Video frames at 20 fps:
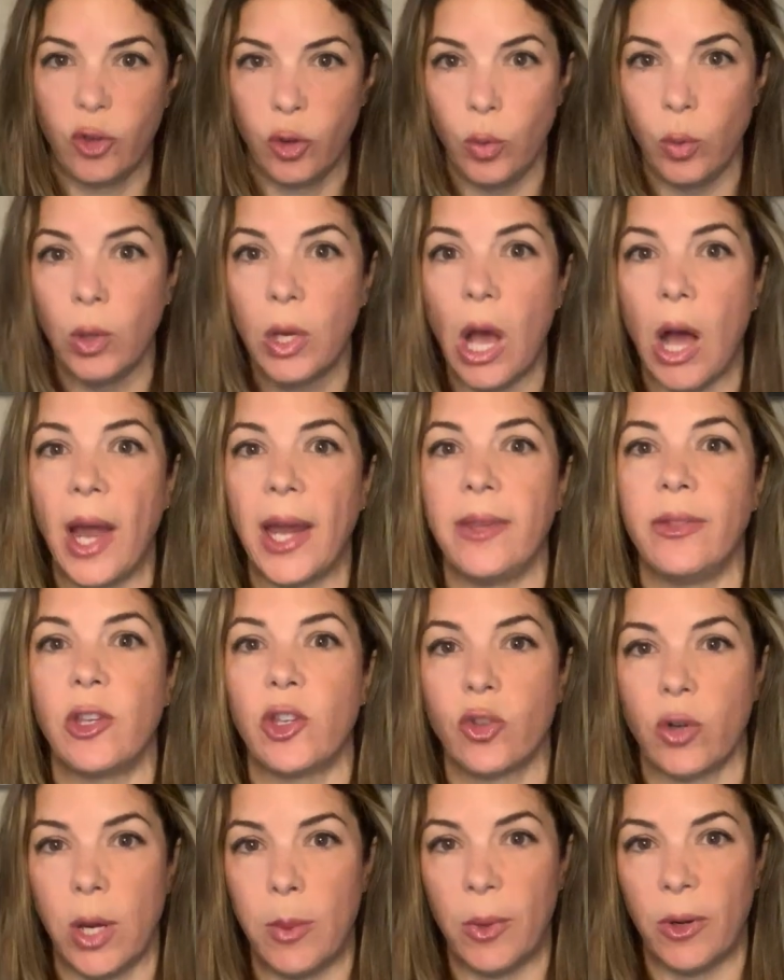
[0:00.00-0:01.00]
to guide the
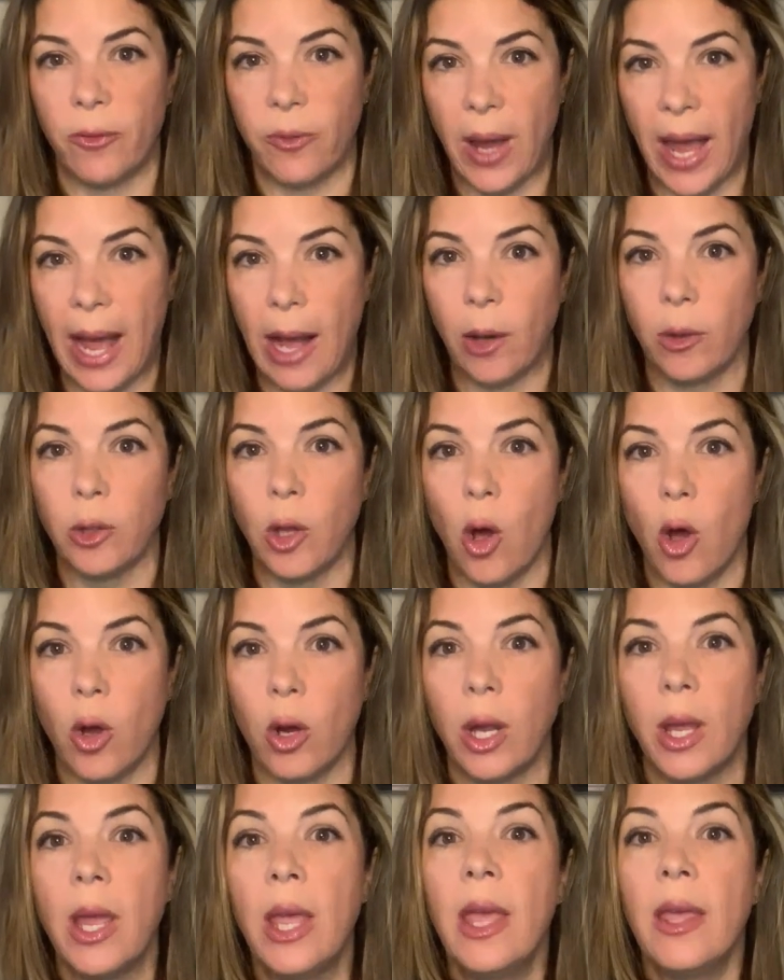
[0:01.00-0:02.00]
treatment for how
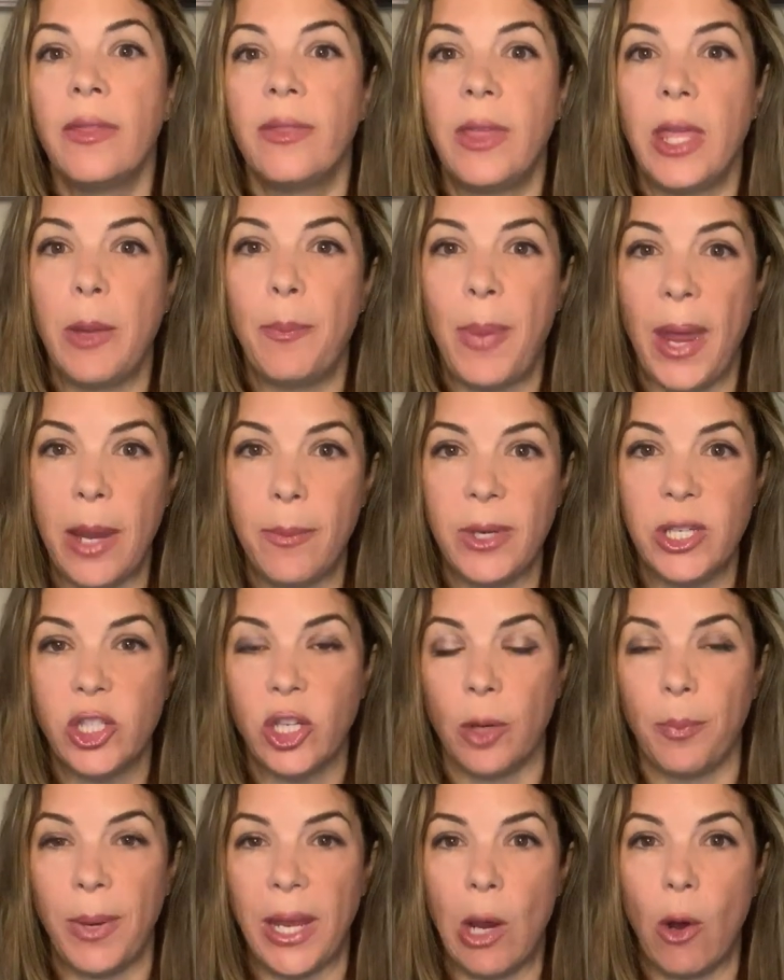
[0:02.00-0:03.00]
long the baby
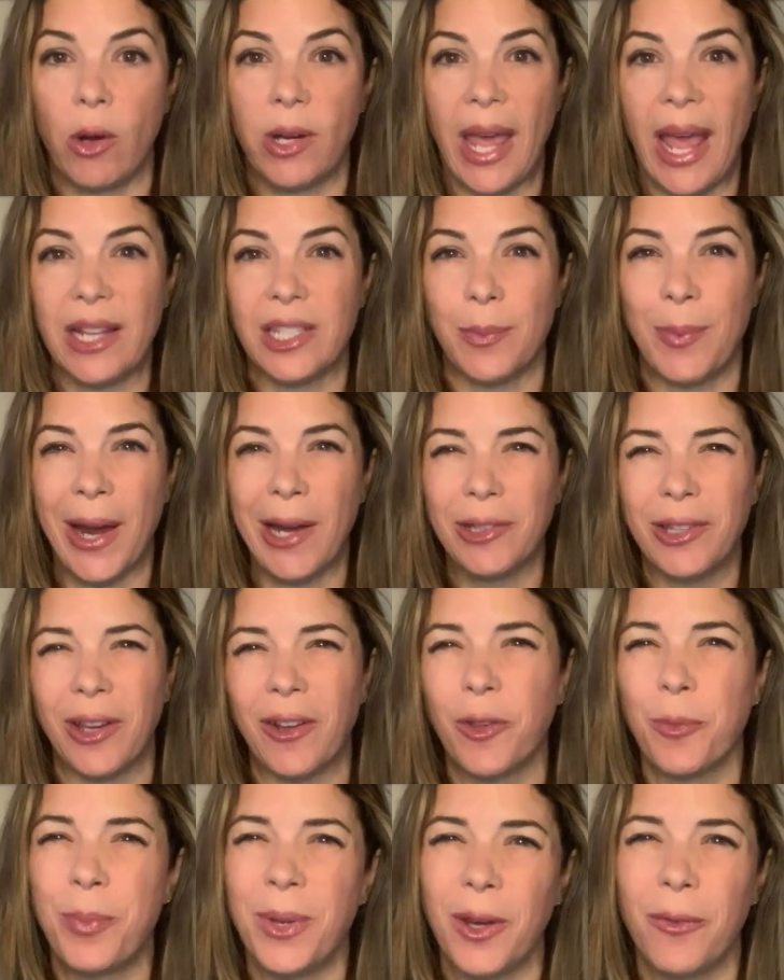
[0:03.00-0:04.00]
should be on
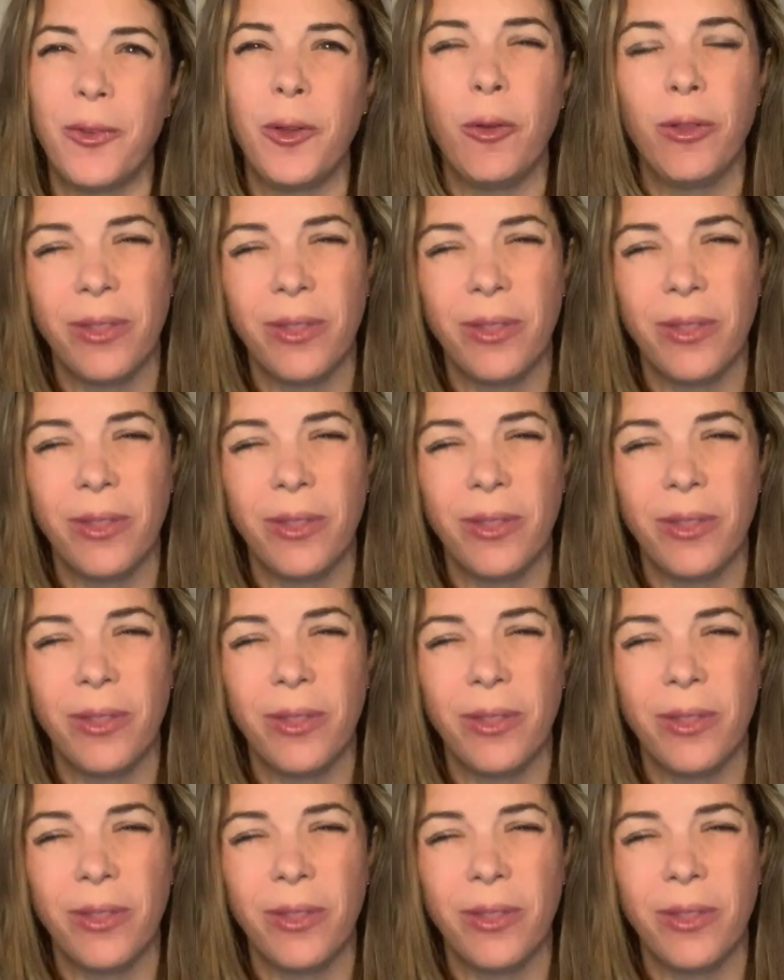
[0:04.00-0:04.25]
antibiotics. But if you